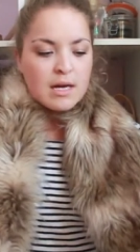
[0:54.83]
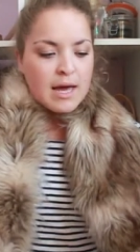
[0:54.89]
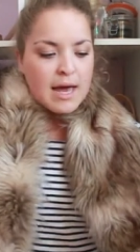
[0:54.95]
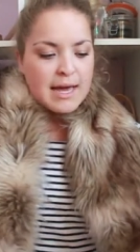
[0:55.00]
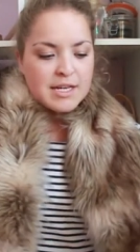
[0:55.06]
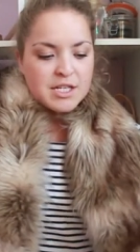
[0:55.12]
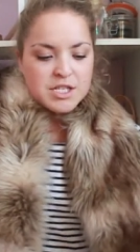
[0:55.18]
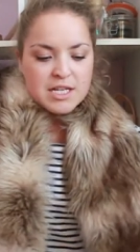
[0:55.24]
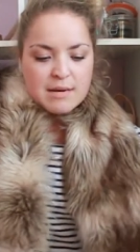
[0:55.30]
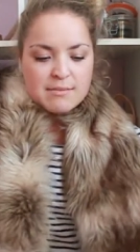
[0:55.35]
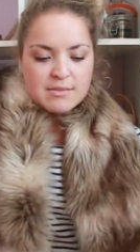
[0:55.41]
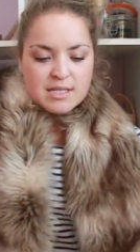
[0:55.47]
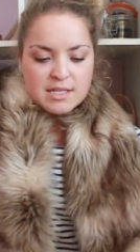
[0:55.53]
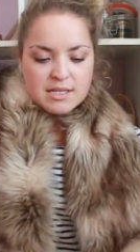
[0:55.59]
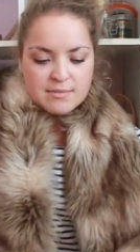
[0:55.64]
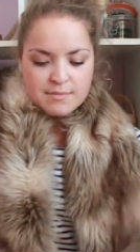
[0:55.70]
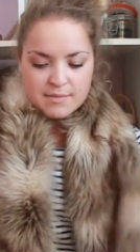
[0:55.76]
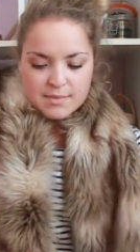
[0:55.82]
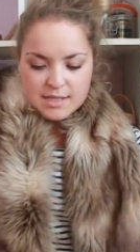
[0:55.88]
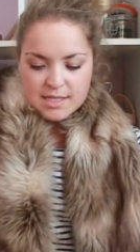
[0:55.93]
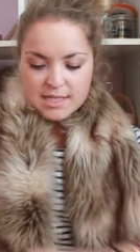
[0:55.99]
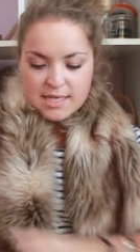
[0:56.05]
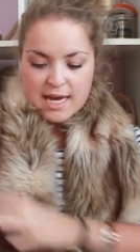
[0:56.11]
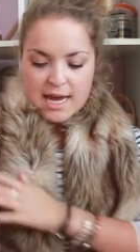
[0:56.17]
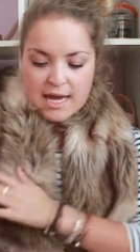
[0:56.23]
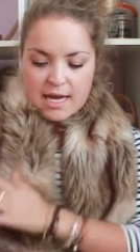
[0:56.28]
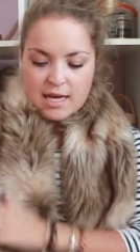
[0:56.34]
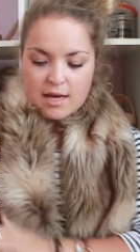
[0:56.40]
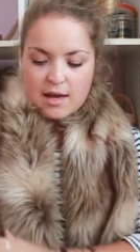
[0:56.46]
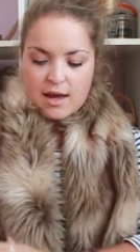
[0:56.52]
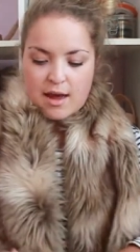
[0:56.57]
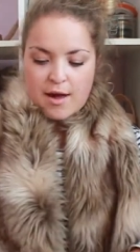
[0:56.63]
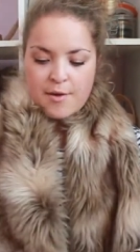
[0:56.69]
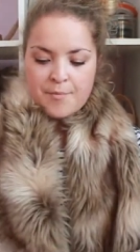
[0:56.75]
H&M did
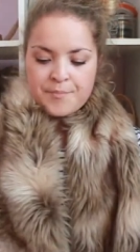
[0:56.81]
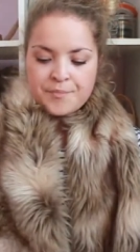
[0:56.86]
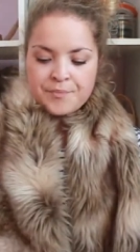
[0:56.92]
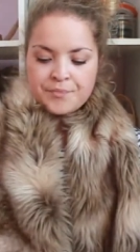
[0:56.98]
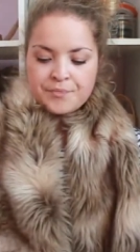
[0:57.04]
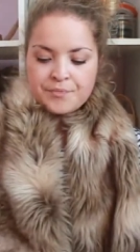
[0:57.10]
a